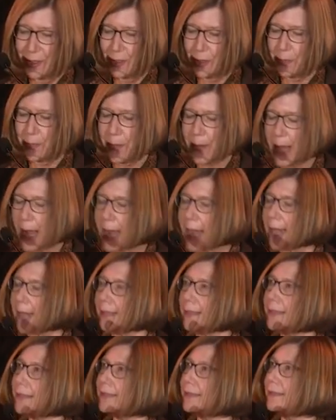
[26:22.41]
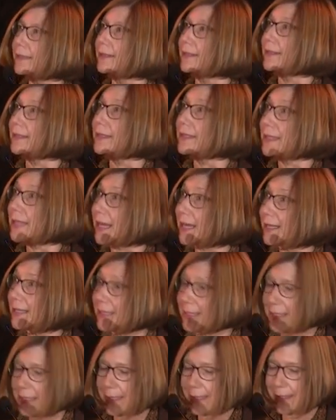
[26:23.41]
who packed,
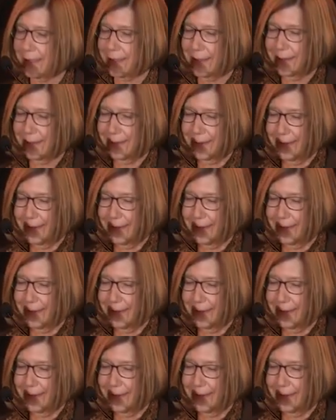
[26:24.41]
tested,